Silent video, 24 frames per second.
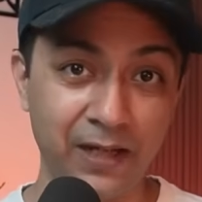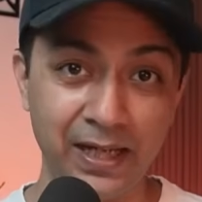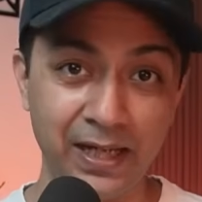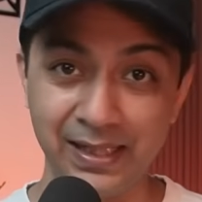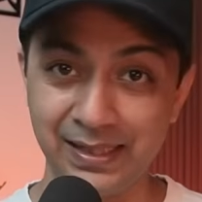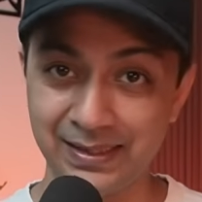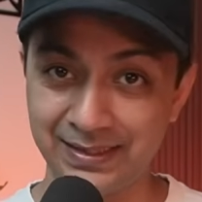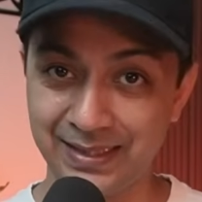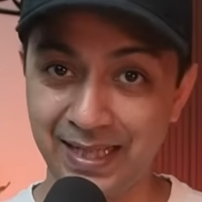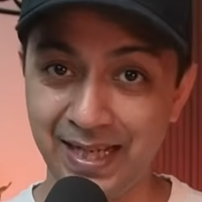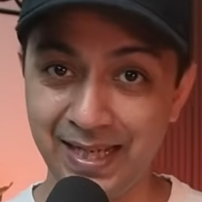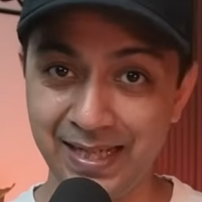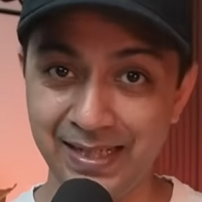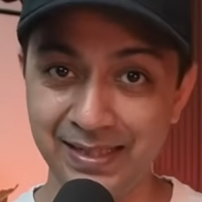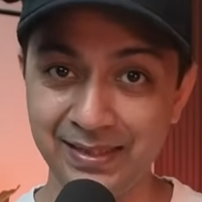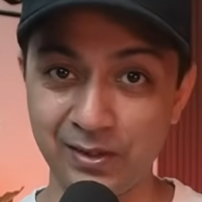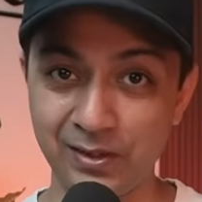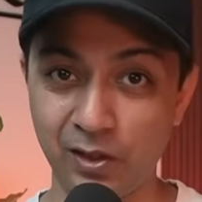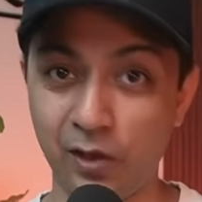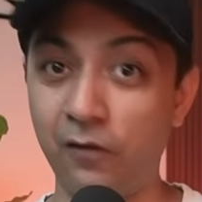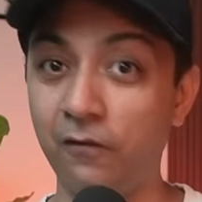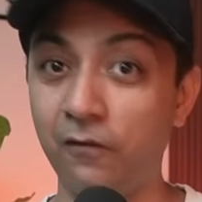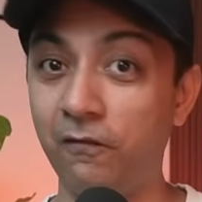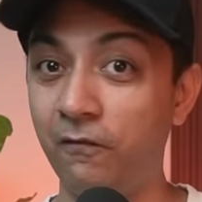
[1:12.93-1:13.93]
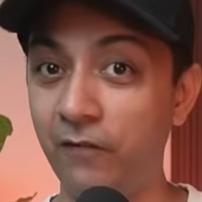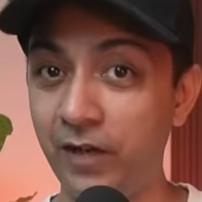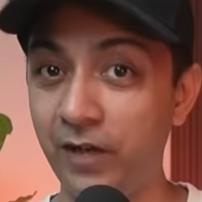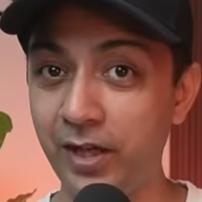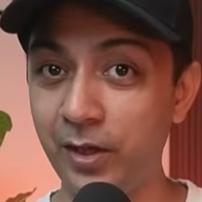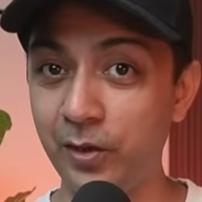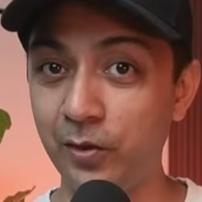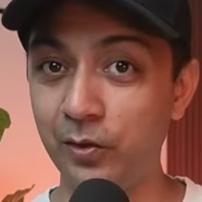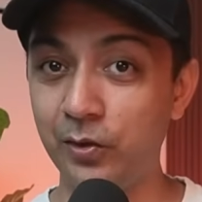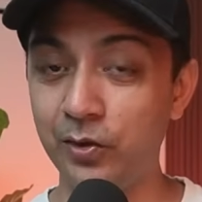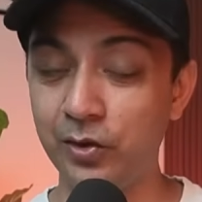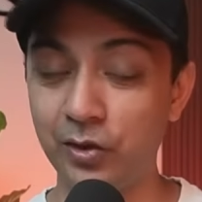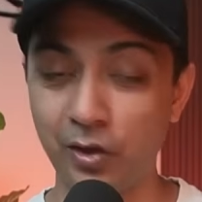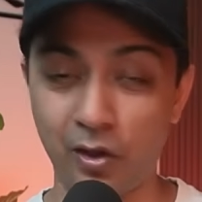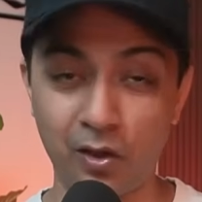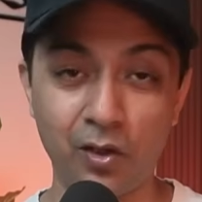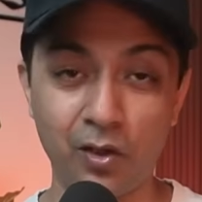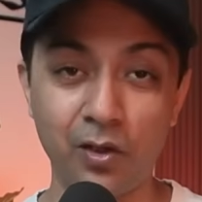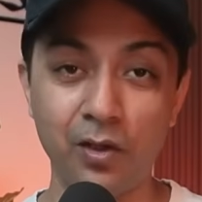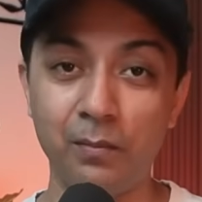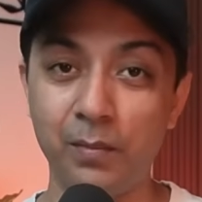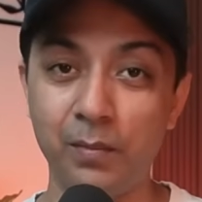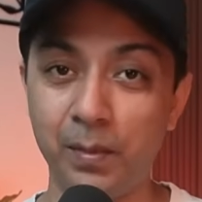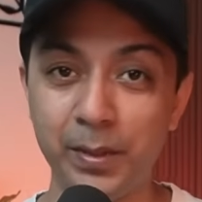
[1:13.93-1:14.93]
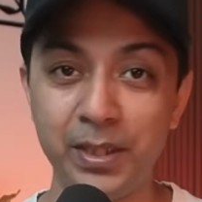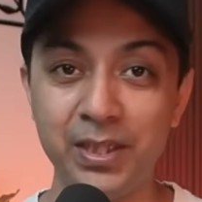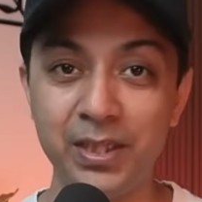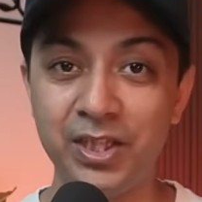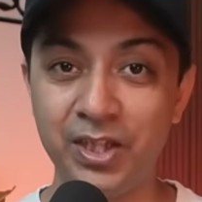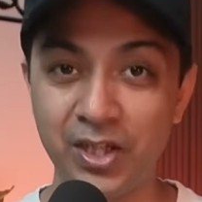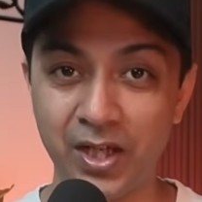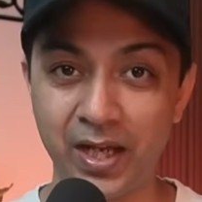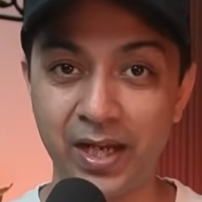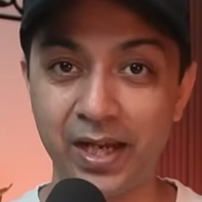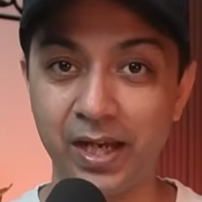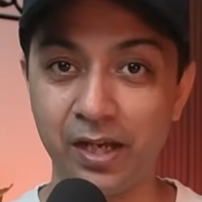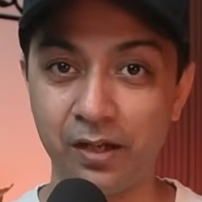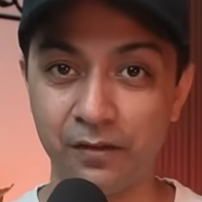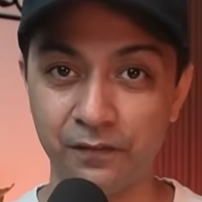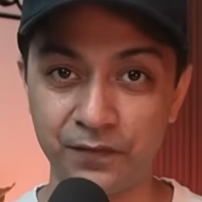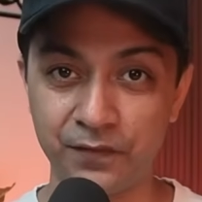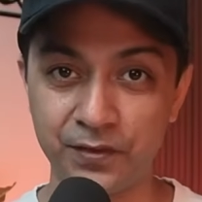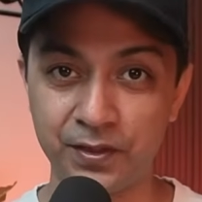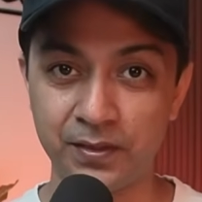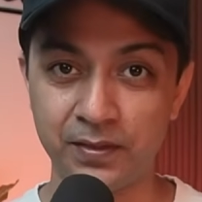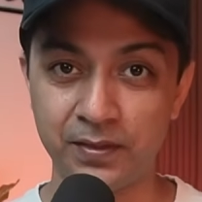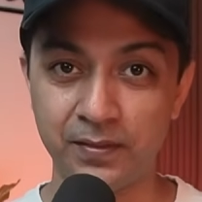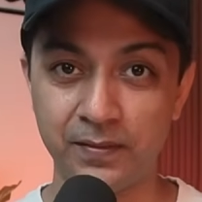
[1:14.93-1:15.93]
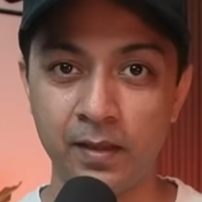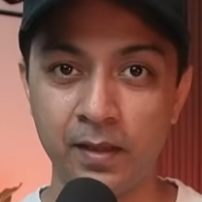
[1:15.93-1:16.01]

file size of videos or maybe GIFs.